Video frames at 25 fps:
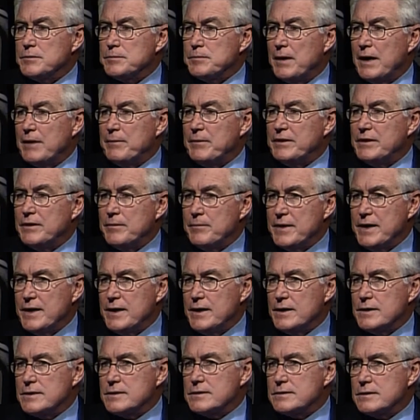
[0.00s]
probably to
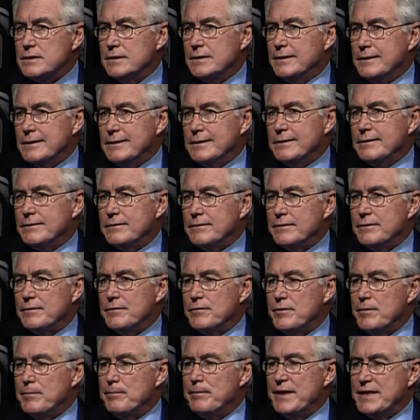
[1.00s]
me is
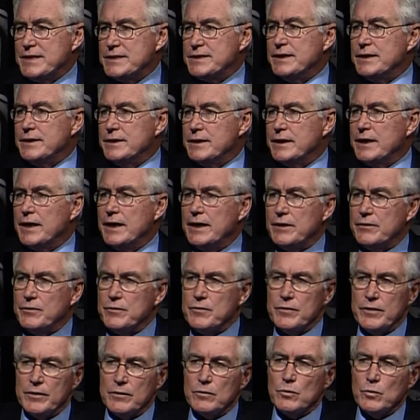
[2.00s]
the best
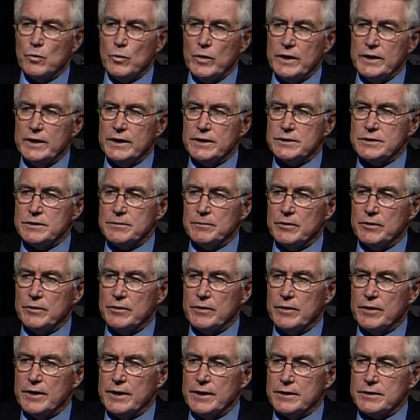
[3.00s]
indicator that we did some good
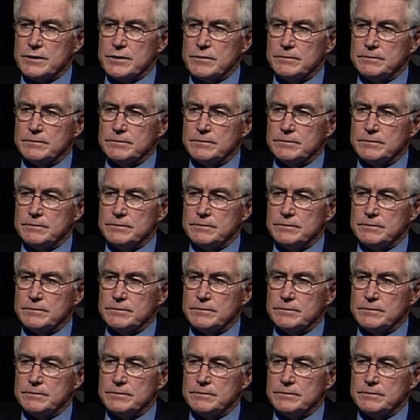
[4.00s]
things.